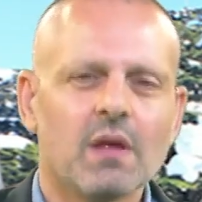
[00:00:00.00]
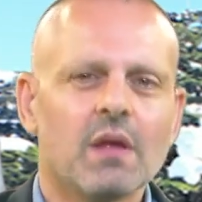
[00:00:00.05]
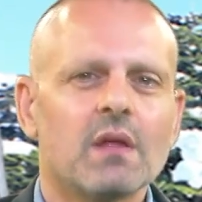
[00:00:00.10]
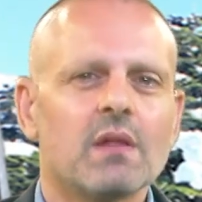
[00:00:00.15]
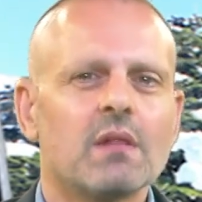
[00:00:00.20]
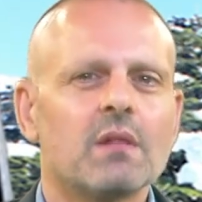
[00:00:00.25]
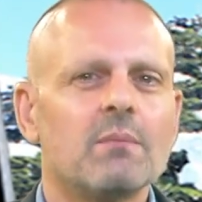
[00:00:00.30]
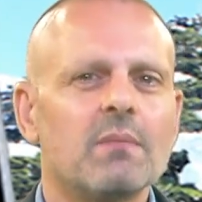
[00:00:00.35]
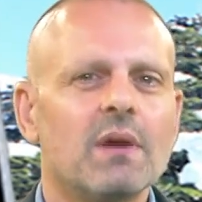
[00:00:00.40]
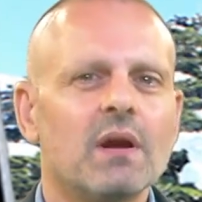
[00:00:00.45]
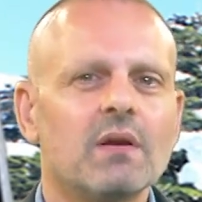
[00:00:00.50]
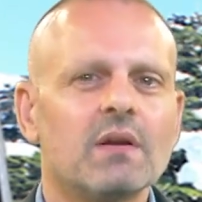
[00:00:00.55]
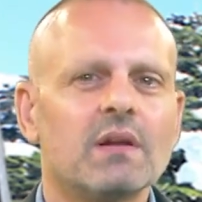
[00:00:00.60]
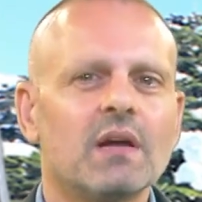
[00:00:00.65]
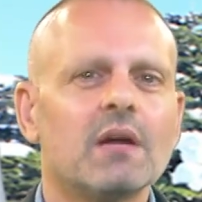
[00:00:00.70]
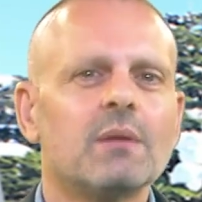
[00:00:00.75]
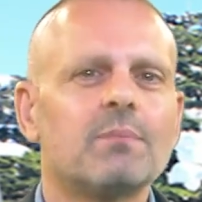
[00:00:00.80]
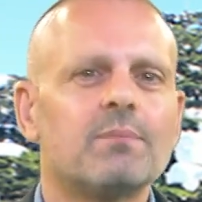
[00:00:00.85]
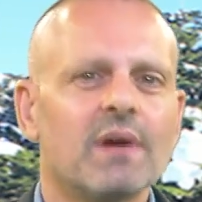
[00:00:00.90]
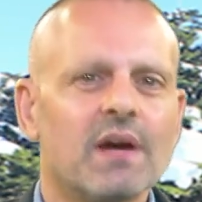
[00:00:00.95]
the
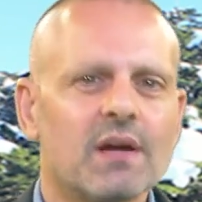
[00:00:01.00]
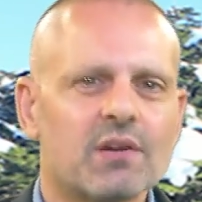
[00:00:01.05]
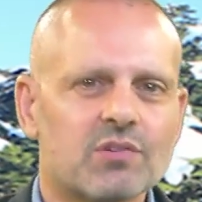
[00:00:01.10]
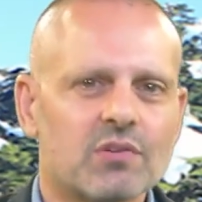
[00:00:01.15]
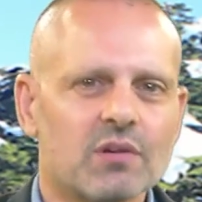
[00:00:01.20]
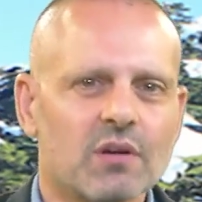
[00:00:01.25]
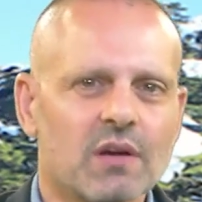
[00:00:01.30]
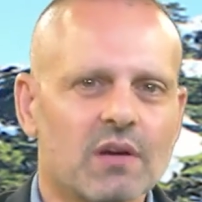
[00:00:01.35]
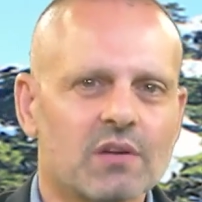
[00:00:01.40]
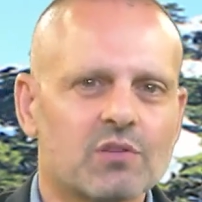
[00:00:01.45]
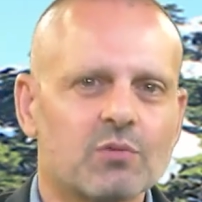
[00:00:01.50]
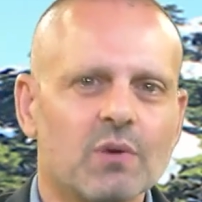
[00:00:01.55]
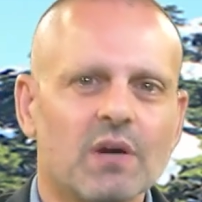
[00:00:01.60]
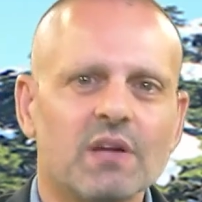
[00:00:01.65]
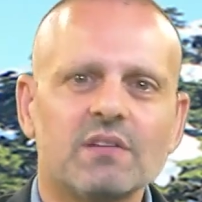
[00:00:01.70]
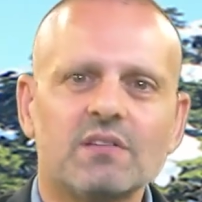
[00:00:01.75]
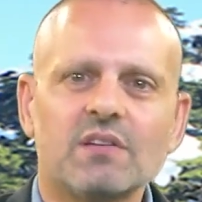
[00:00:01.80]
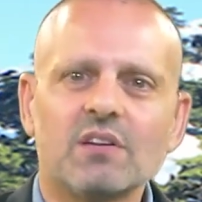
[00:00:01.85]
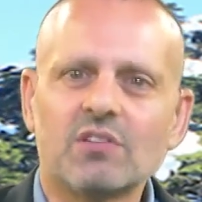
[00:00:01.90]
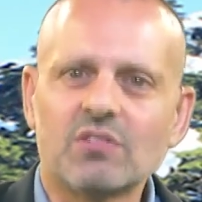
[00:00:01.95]
Maronite Patriarchs were
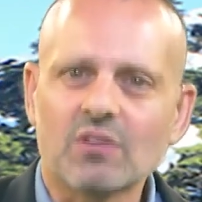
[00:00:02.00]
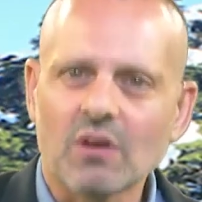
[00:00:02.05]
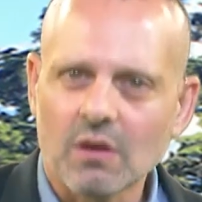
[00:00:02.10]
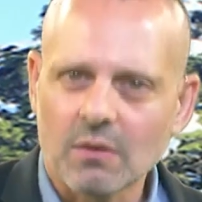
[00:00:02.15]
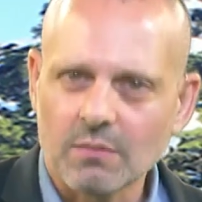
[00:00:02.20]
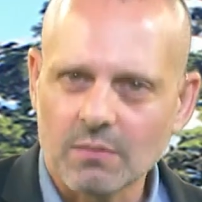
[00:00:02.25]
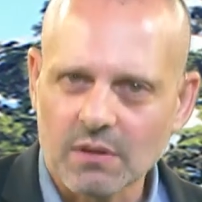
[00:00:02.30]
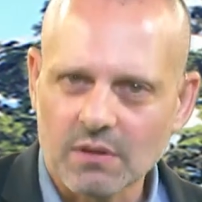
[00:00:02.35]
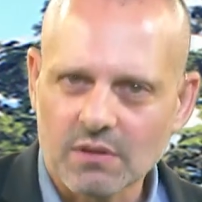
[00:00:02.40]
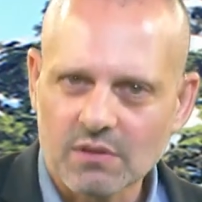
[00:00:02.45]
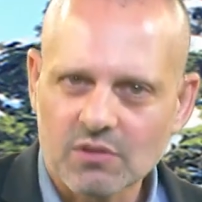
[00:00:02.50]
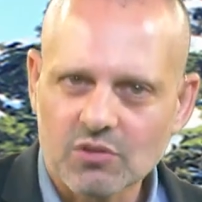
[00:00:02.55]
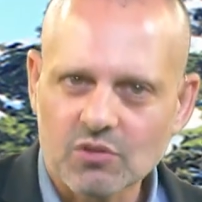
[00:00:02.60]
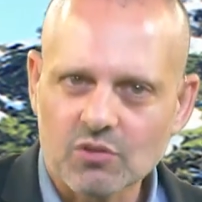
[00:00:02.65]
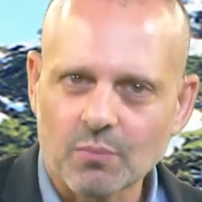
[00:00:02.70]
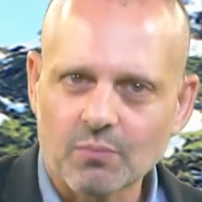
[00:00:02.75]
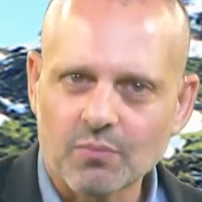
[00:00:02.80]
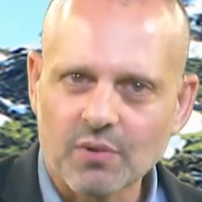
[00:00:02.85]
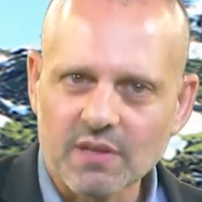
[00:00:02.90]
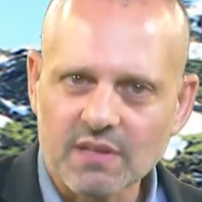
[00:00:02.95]
determined to
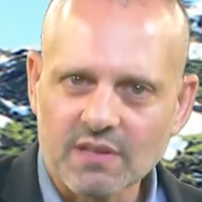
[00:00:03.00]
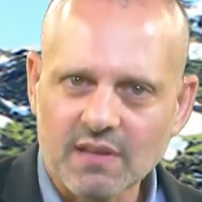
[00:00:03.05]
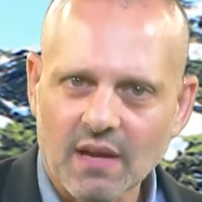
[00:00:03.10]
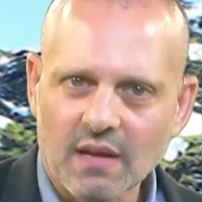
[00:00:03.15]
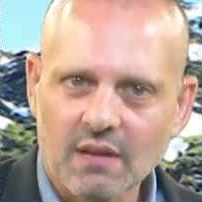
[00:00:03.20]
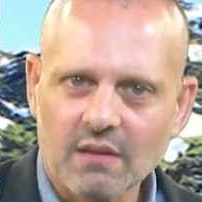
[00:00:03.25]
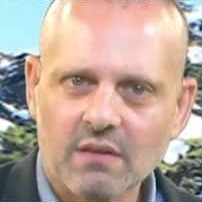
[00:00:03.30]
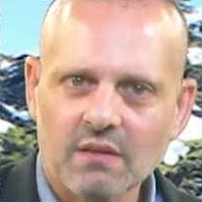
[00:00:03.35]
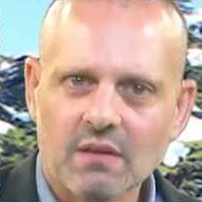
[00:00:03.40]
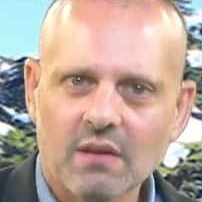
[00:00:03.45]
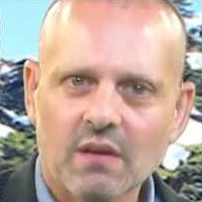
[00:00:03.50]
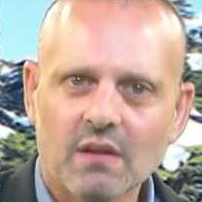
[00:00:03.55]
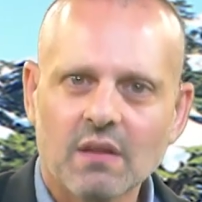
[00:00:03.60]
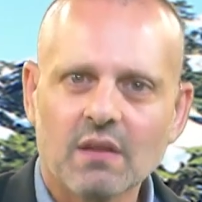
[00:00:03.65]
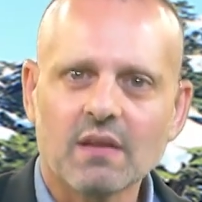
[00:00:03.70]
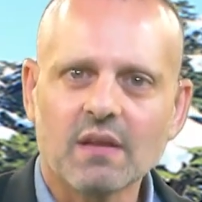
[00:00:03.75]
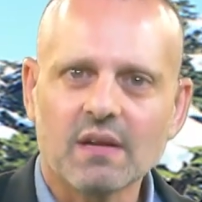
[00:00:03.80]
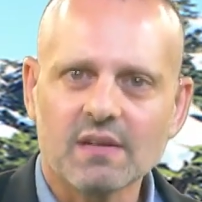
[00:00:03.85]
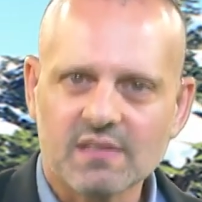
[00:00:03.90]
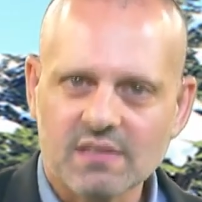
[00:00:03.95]
protect
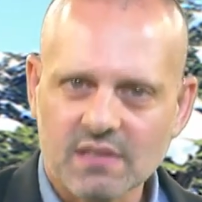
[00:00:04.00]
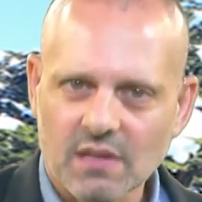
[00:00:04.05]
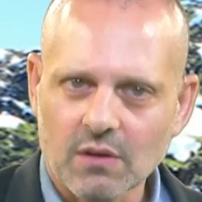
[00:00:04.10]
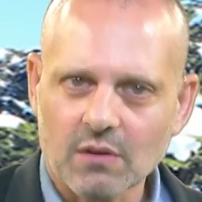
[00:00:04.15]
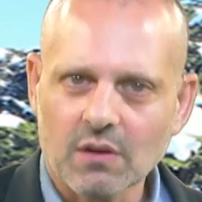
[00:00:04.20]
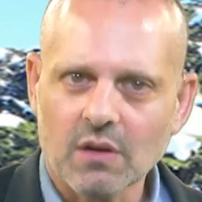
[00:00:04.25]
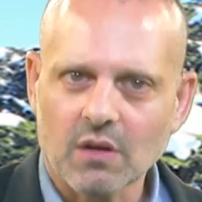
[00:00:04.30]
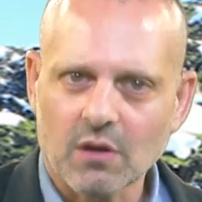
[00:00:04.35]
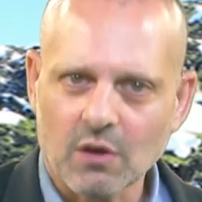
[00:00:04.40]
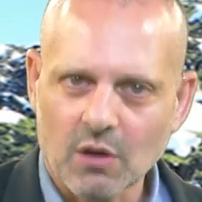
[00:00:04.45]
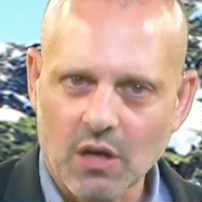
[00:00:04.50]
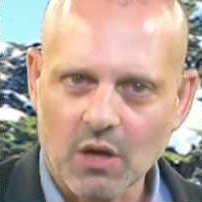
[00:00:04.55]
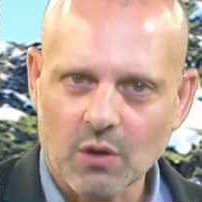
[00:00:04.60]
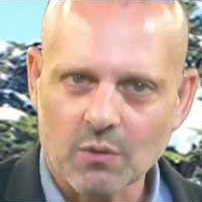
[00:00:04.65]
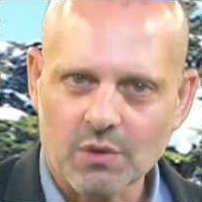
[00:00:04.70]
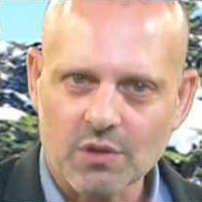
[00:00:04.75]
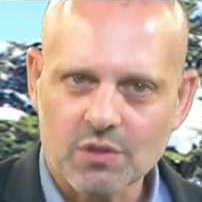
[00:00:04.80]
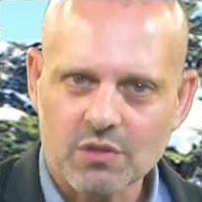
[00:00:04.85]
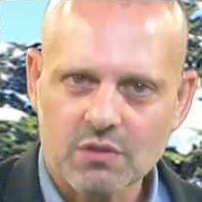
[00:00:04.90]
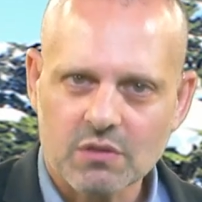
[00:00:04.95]
their Syriac
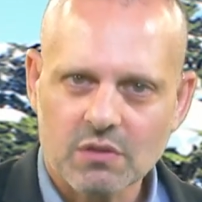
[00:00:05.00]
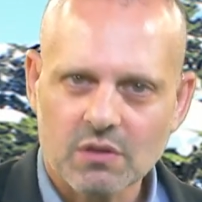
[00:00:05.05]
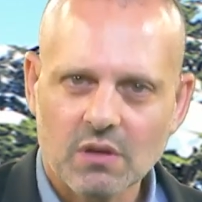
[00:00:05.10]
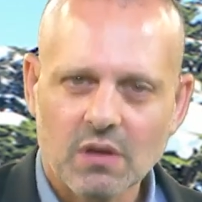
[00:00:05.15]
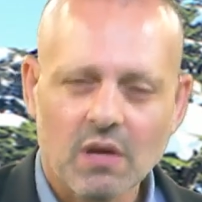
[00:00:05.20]
language.